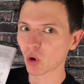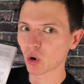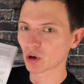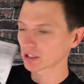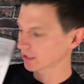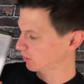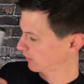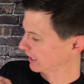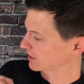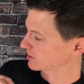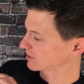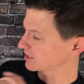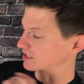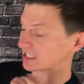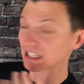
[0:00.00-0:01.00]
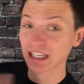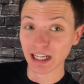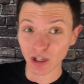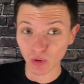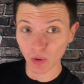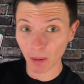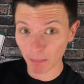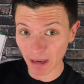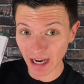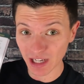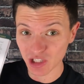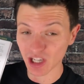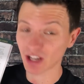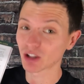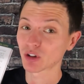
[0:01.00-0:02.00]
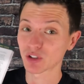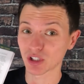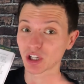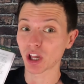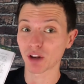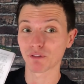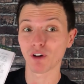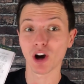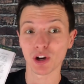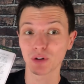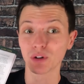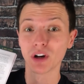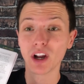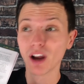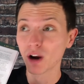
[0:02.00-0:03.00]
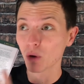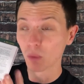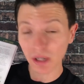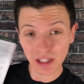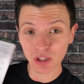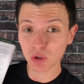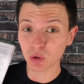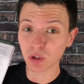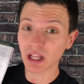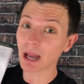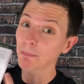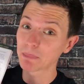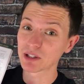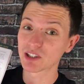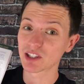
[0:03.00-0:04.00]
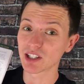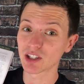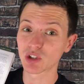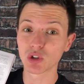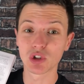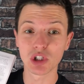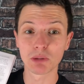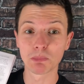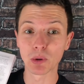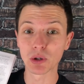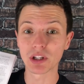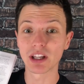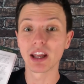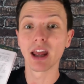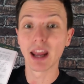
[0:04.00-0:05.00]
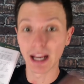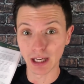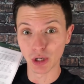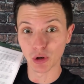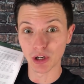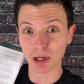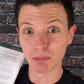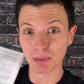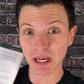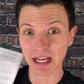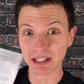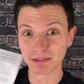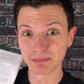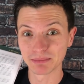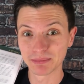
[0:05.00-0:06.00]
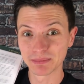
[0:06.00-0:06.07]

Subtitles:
or there is this Gear Mage, and there's a lot of other really cool NPCs to just put in your campaign.